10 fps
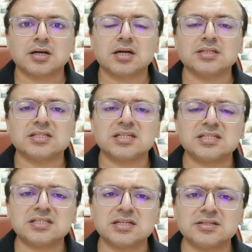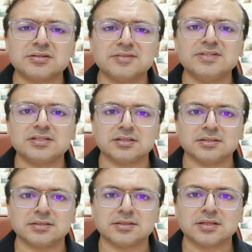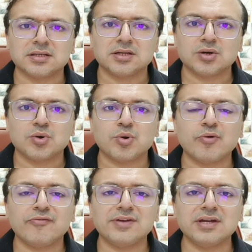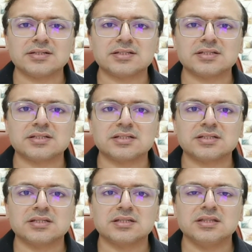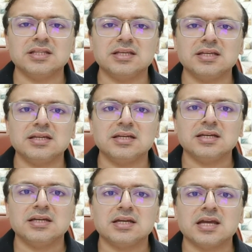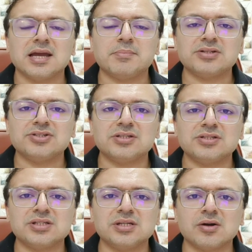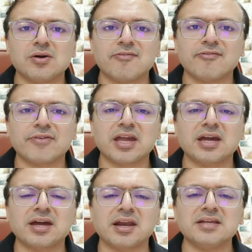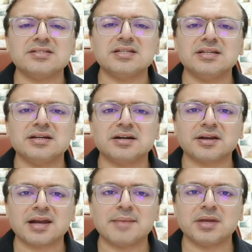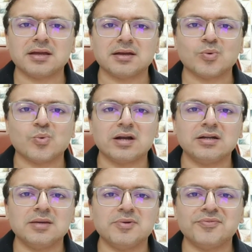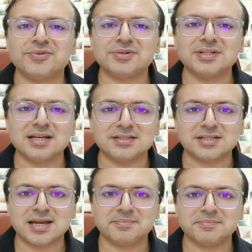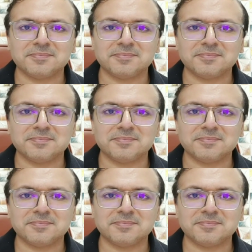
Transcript: Consistent revision obviates the emergency of crazy cramming one day before the exam.